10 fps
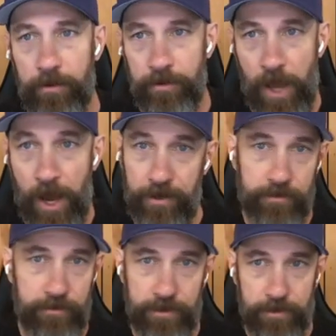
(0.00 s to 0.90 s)
Not
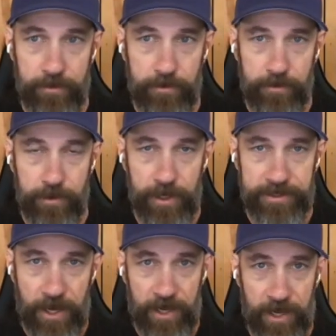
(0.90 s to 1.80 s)
as
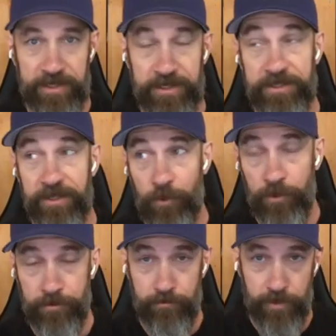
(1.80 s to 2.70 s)
high as if you
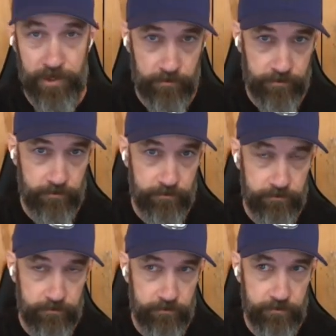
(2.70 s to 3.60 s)
had like
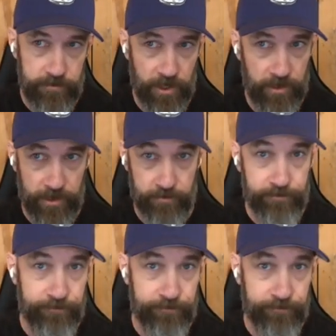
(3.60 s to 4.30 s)
done like a